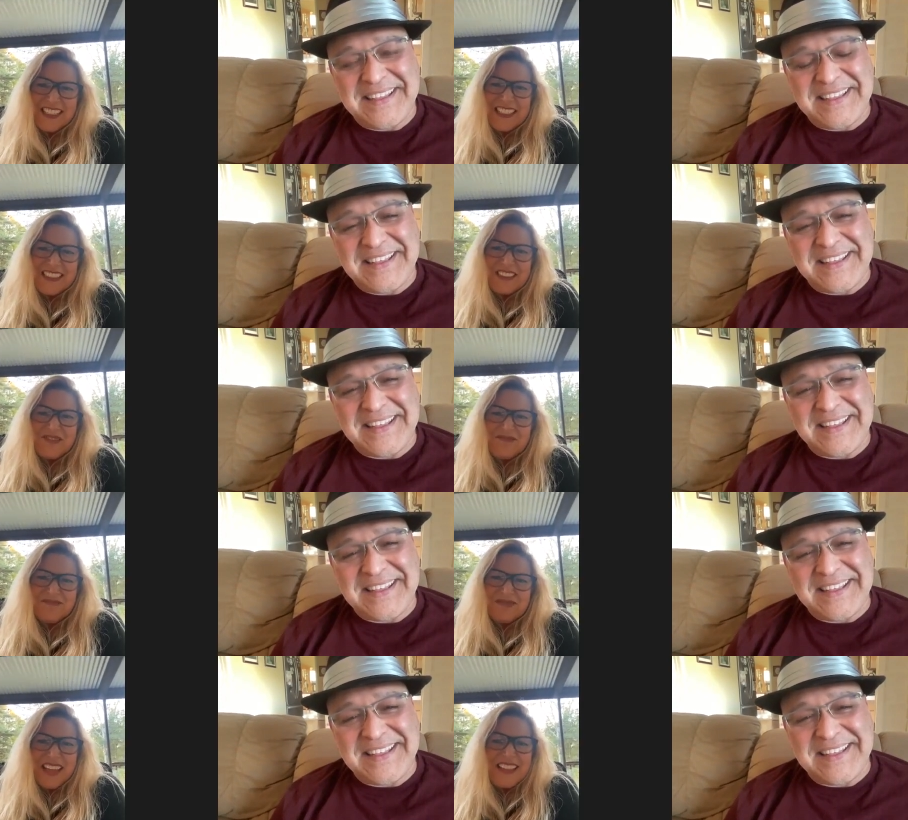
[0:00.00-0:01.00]
Speaker 1: um,
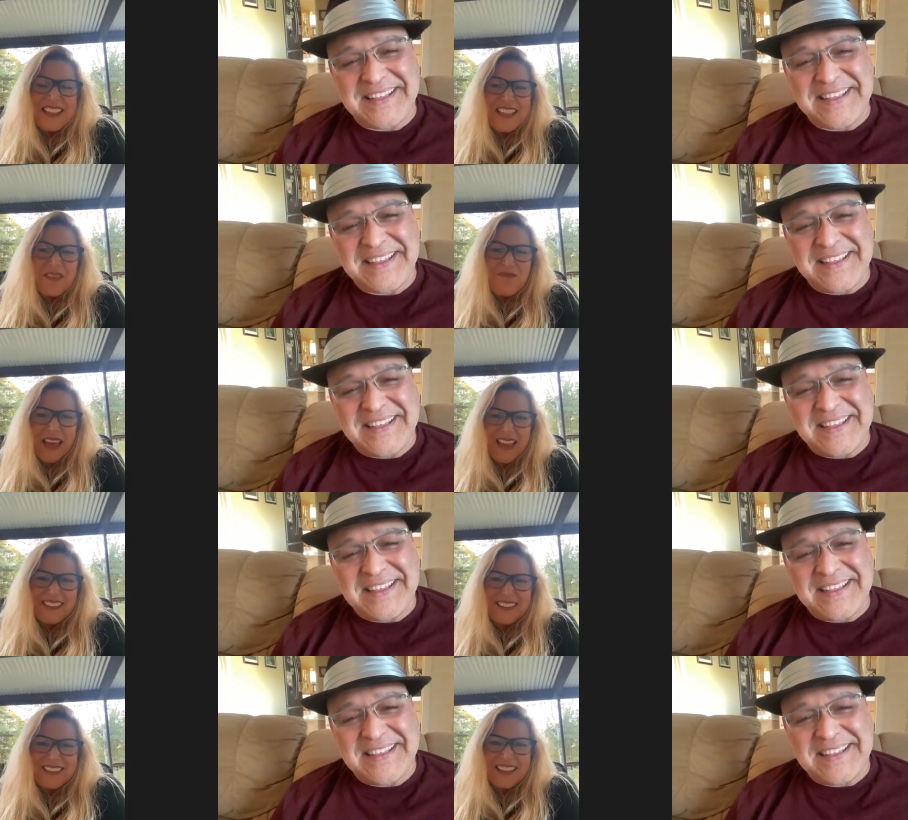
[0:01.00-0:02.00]
Ainsley and
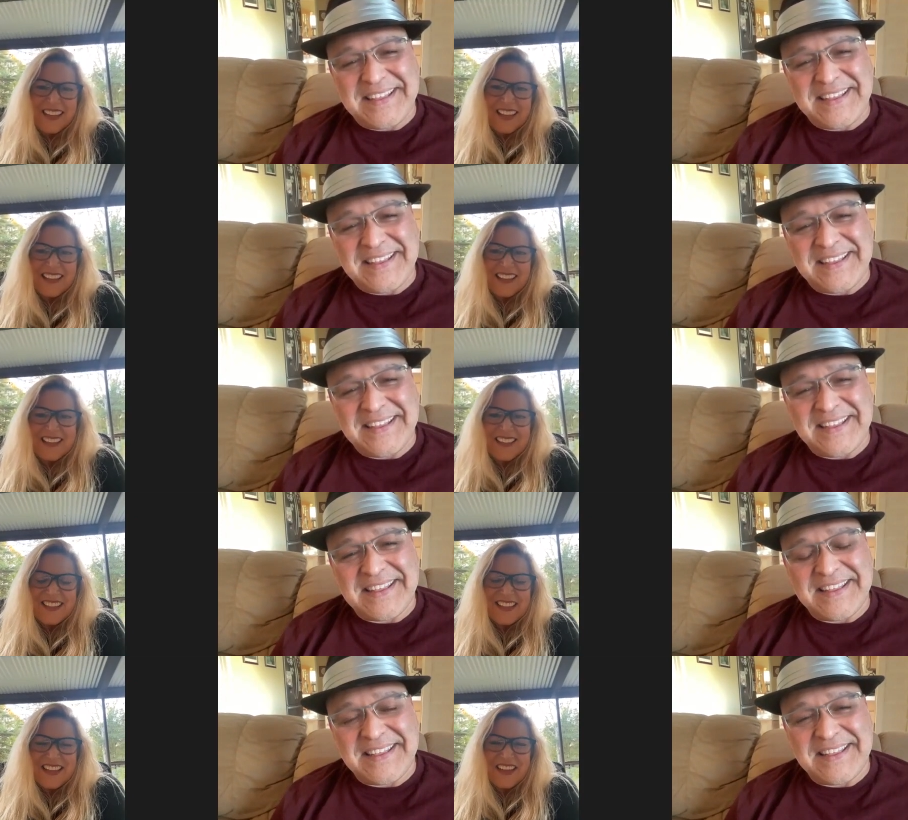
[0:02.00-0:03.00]
Peyton, and
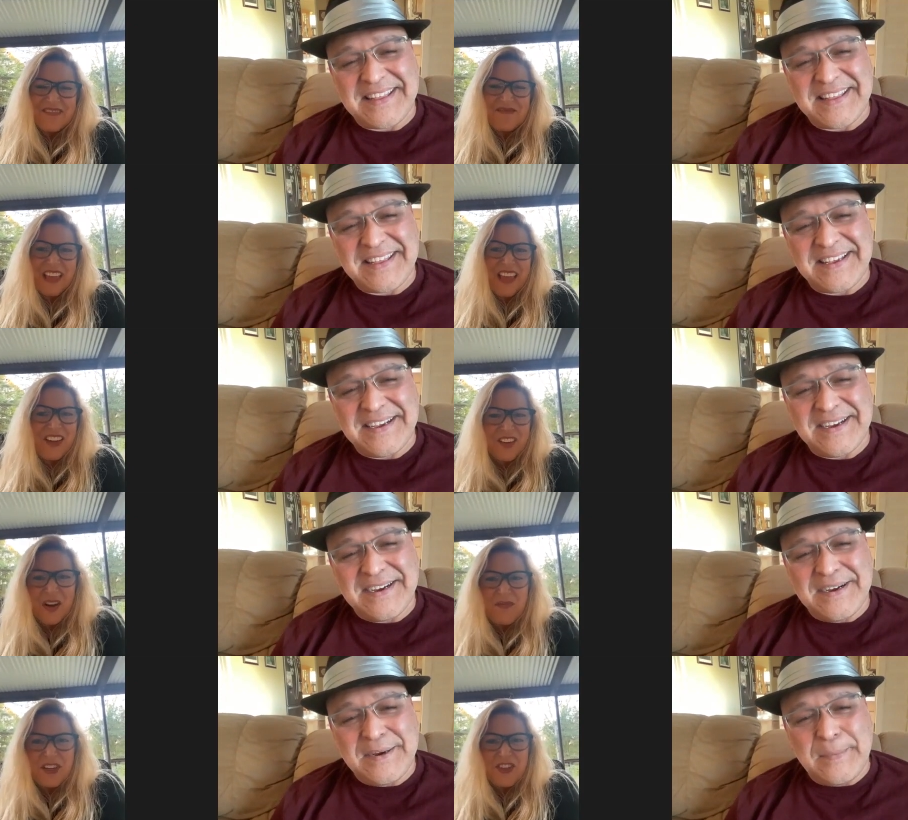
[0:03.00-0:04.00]
uh, they
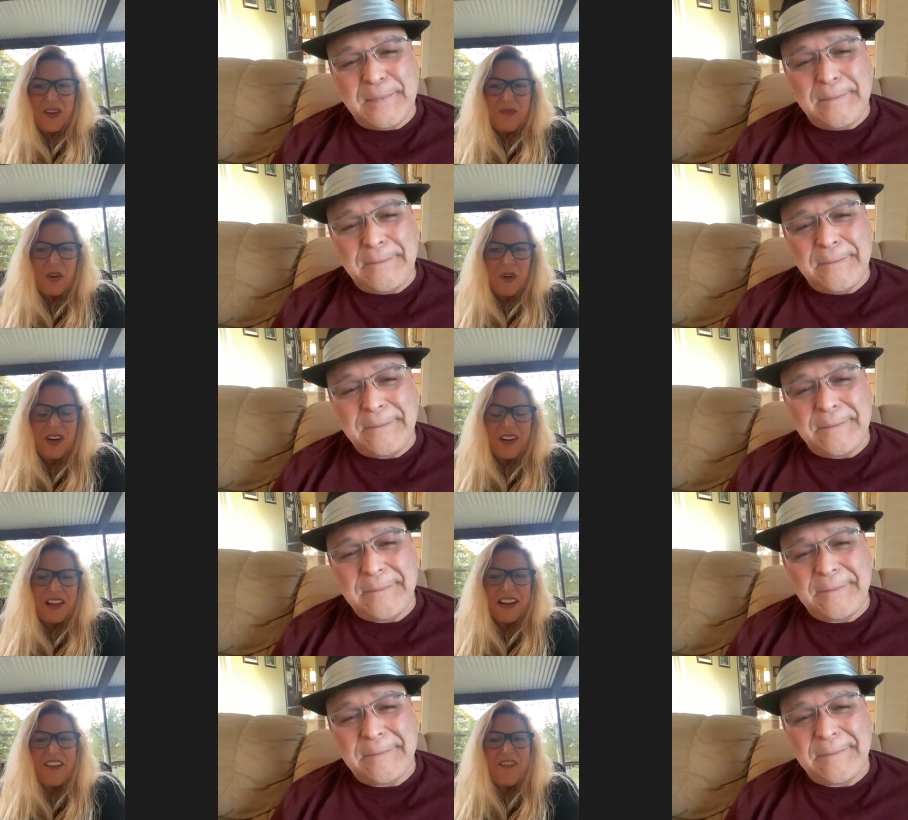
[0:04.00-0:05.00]
grew up in drum corps.
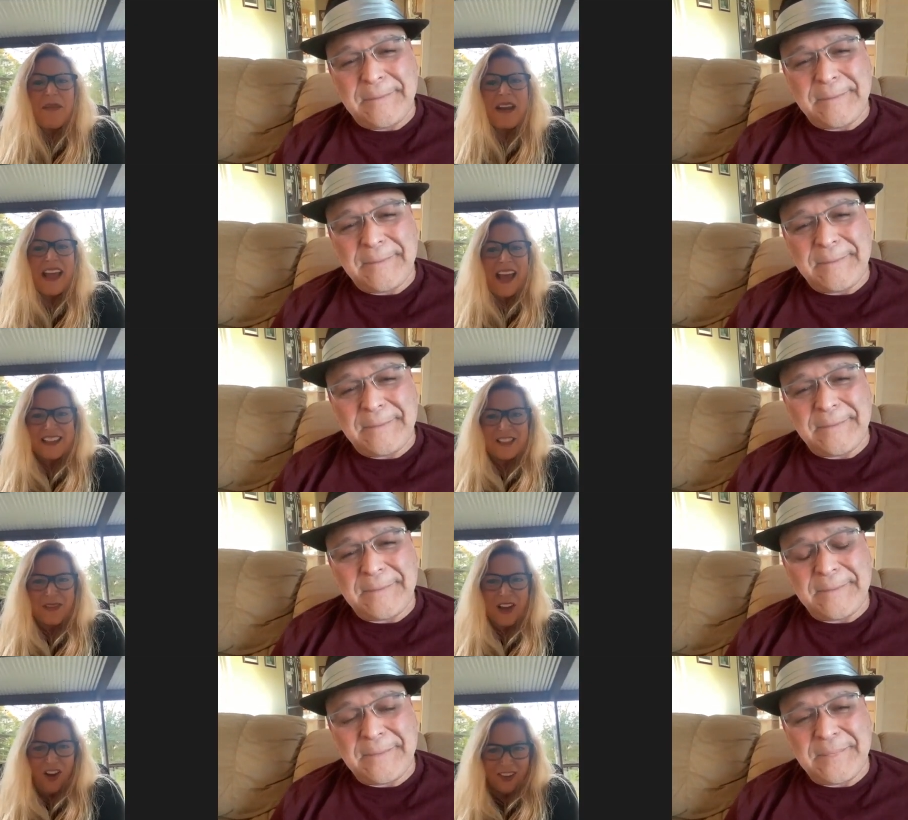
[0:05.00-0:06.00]
And everybody asks
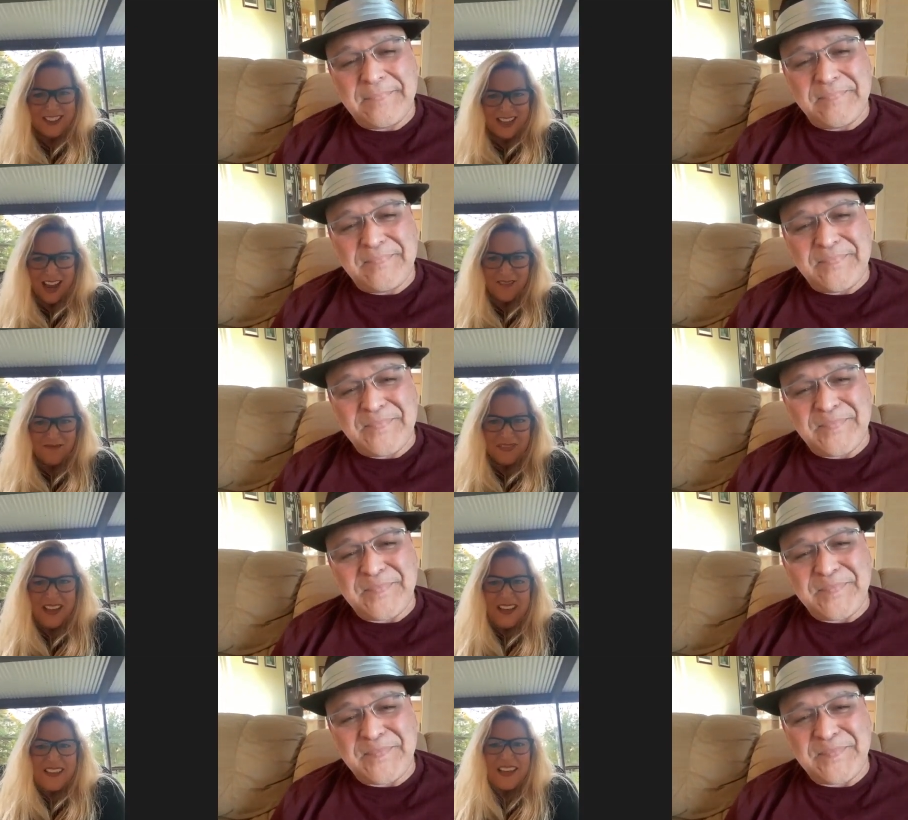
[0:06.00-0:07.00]
me all the time,
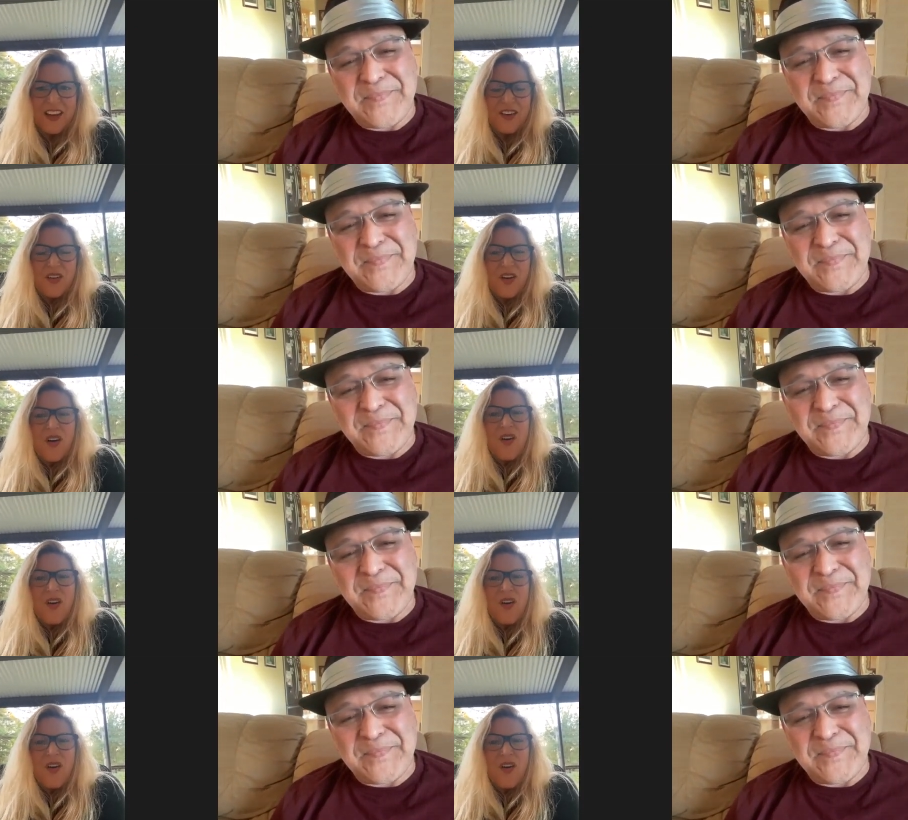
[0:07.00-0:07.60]
they go,